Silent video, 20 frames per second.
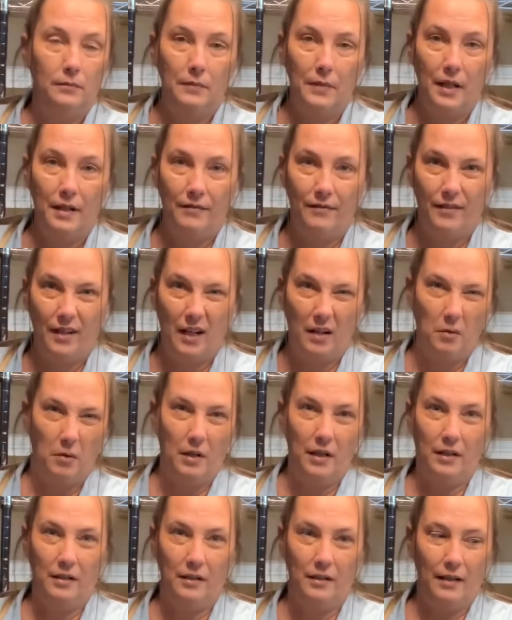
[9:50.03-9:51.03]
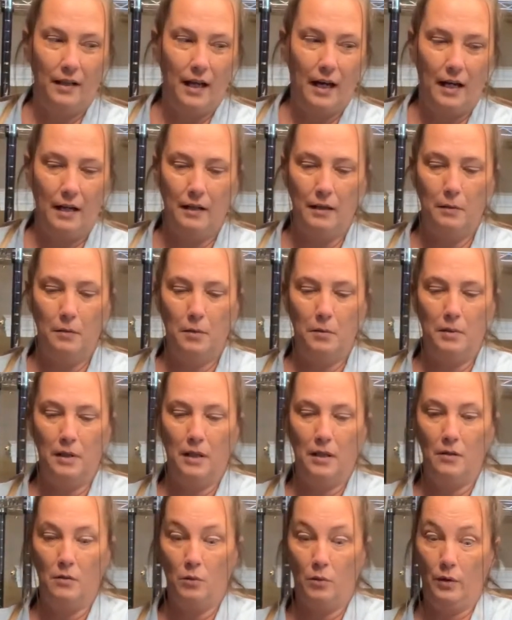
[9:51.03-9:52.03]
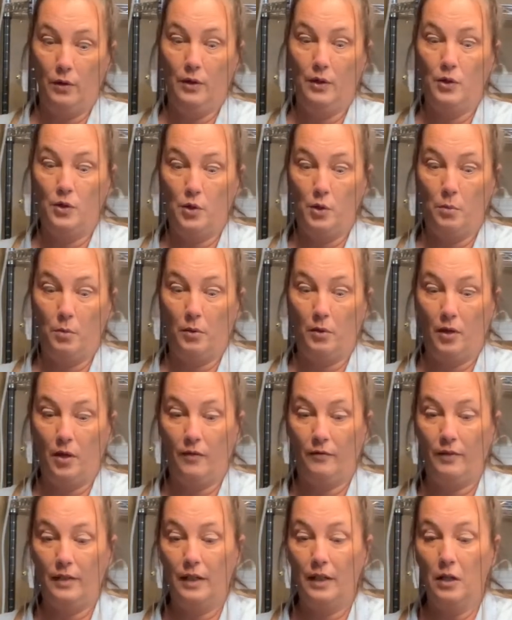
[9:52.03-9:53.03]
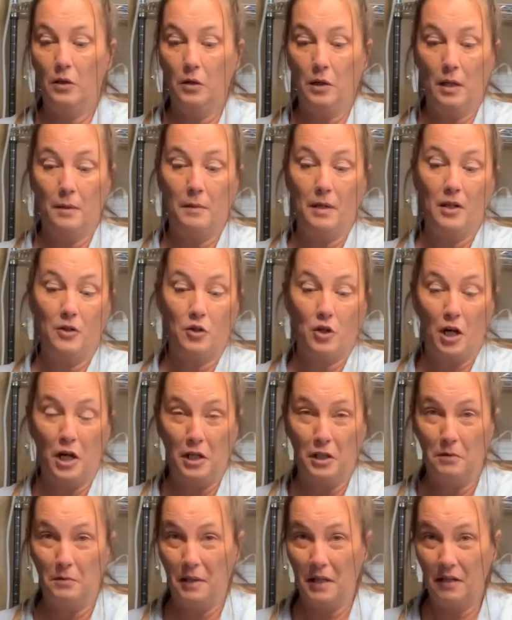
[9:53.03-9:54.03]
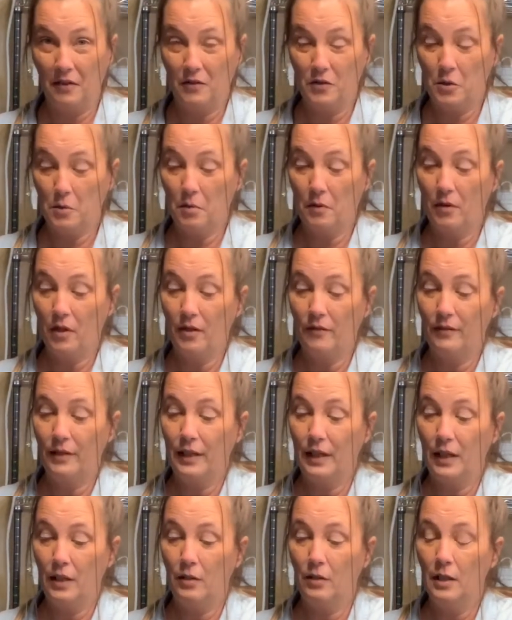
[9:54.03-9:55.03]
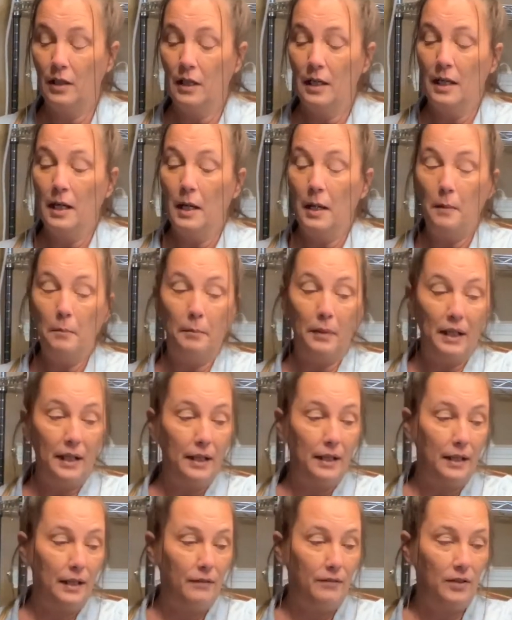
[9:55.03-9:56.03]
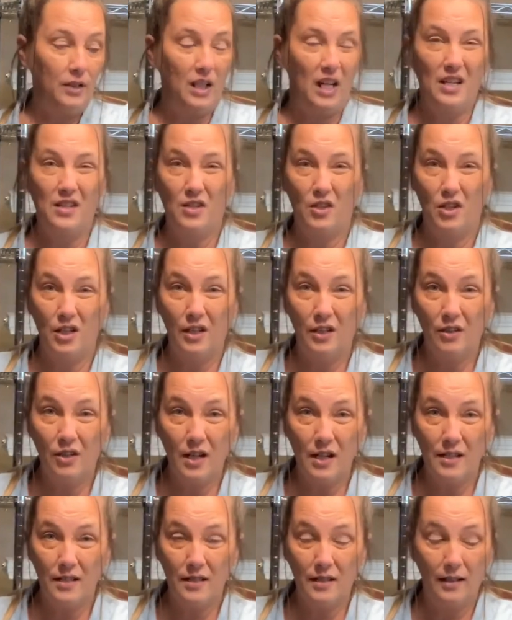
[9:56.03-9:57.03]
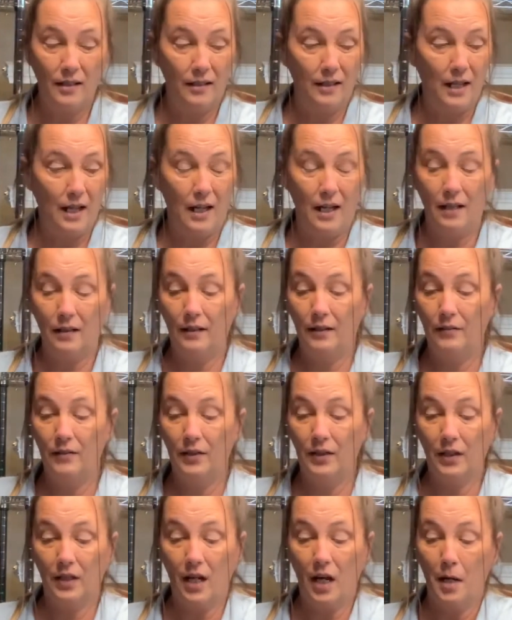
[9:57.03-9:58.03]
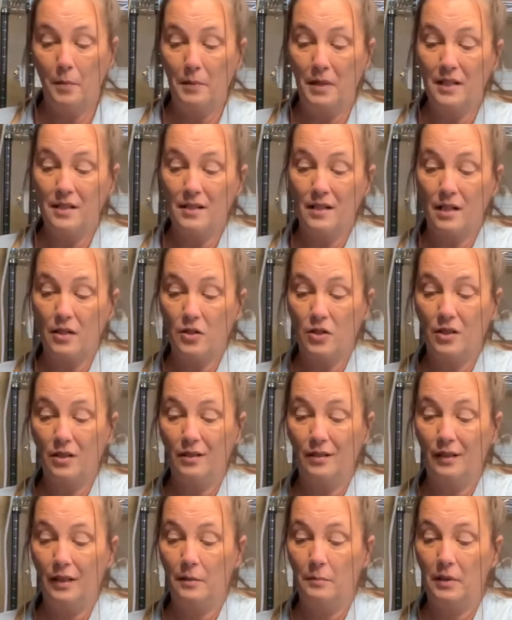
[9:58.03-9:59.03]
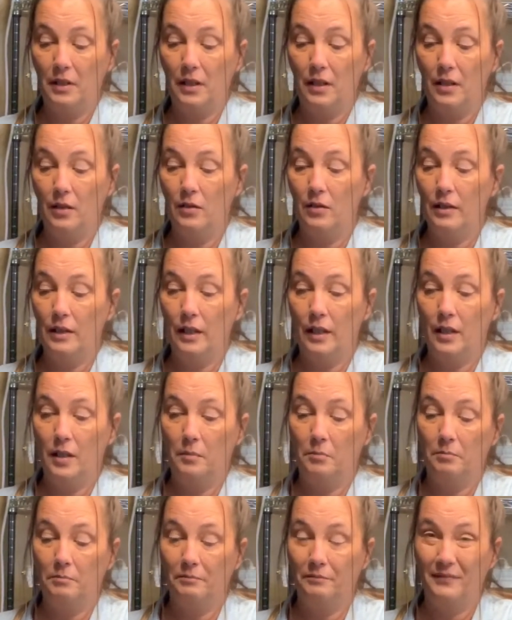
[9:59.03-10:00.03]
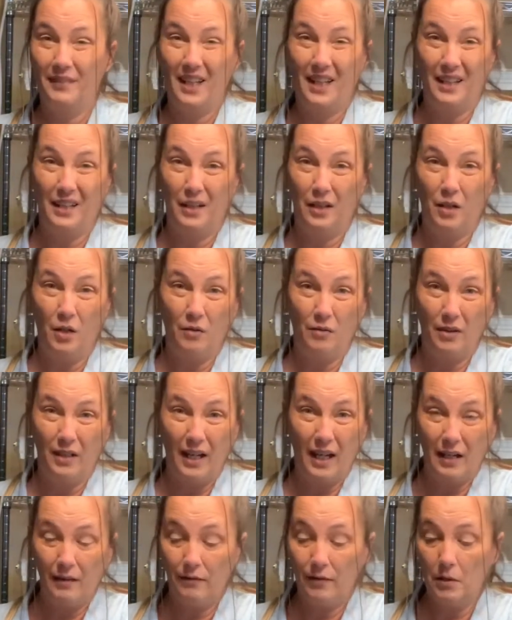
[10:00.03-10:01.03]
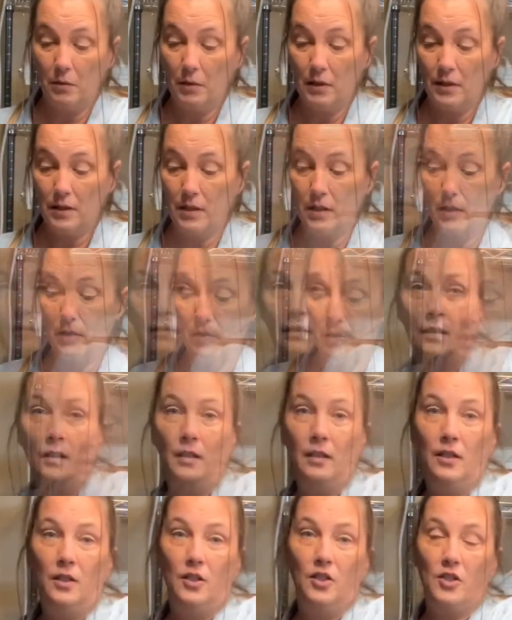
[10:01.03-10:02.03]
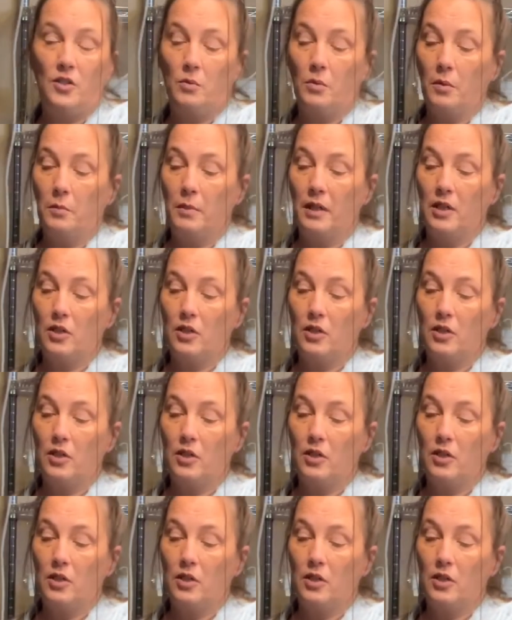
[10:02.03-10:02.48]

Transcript: if I went into that, it would be a really super long video, and I'm not trying to make a super long video. But if you guys are interested in that, leave in the comment section and let me know. I can go over that if you want to. You just want to make